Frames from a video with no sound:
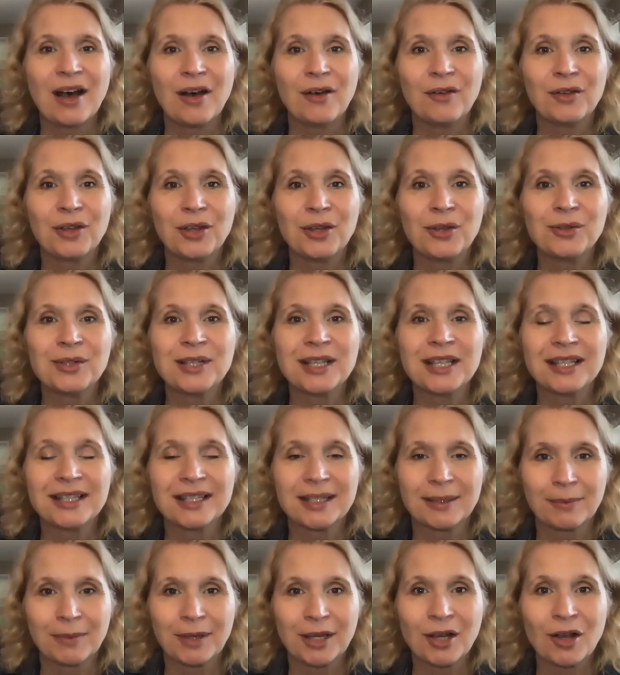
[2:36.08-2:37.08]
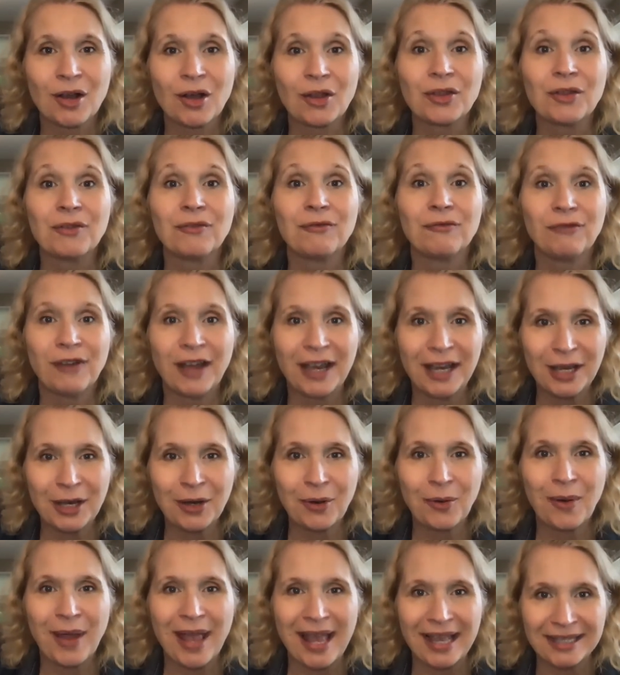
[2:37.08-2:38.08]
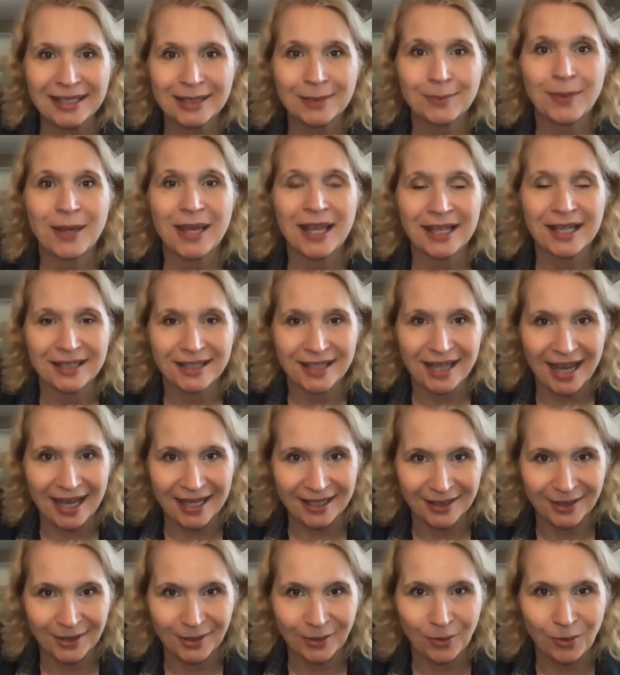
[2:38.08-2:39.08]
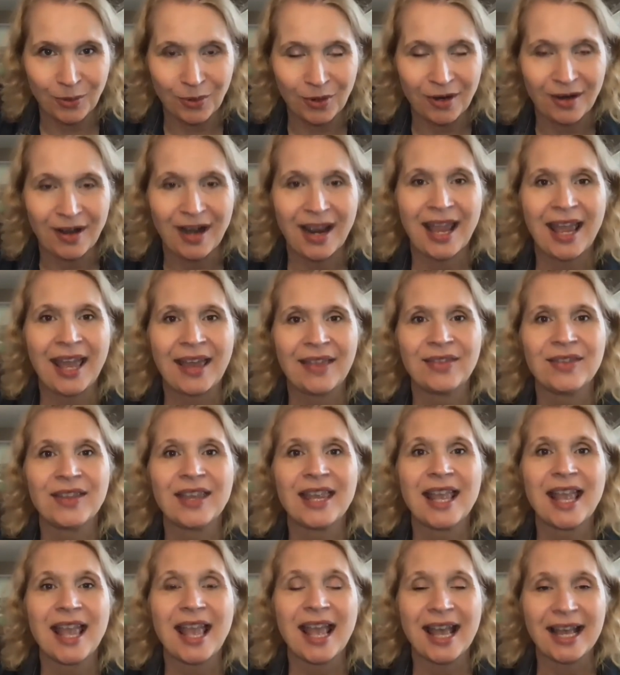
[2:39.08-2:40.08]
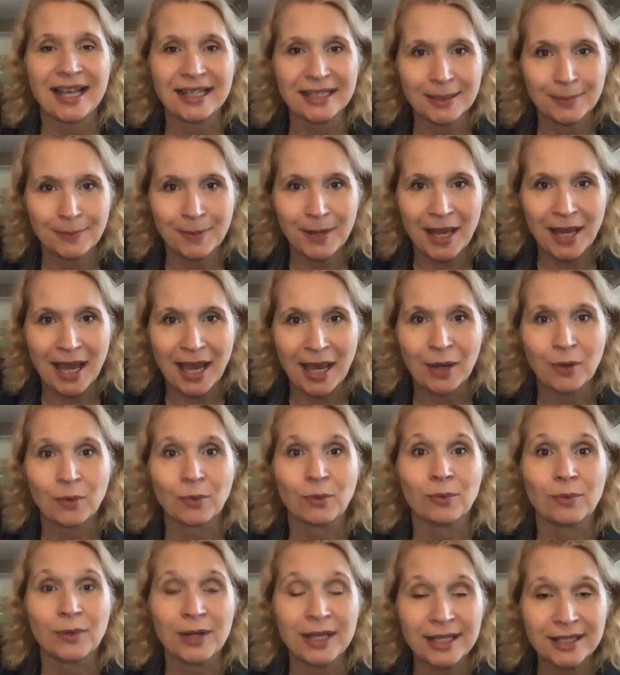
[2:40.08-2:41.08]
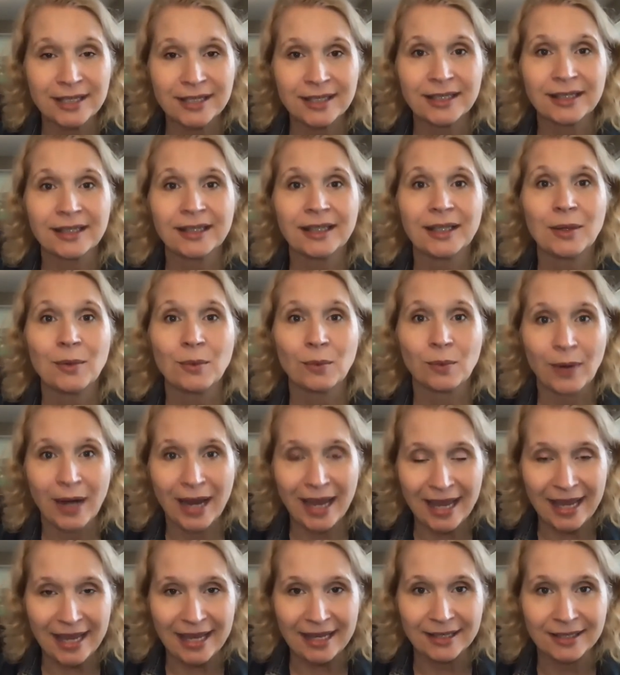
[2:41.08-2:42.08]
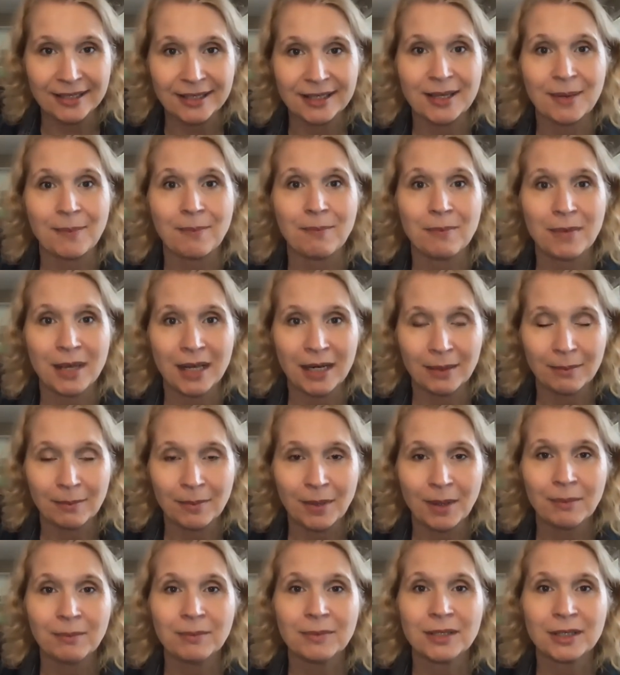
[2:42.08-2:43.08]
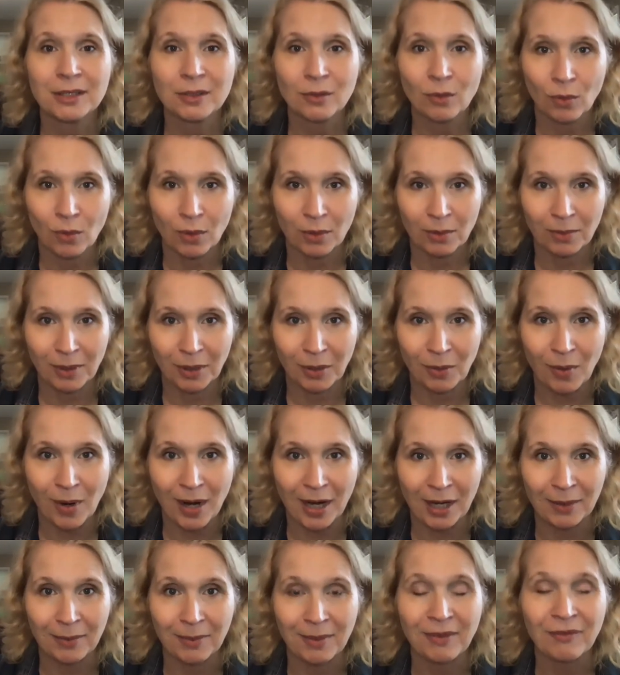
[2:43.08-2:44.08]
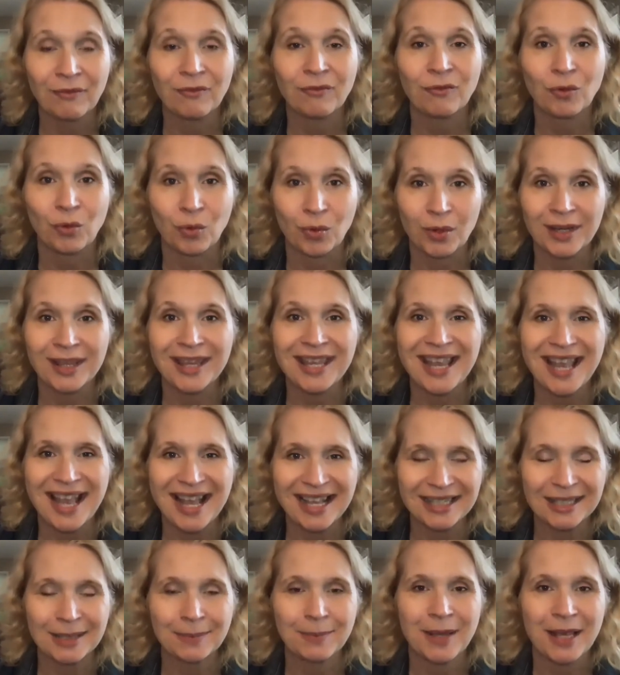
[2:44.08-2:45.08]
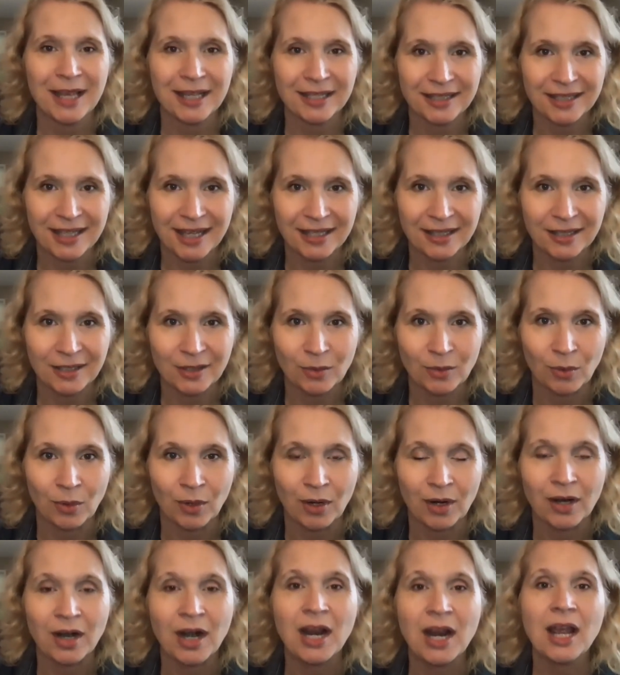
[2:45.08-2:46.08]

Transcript: using something called the FICO SBSS score. And the SBA recently raised the minimum score requirement for the SBSS score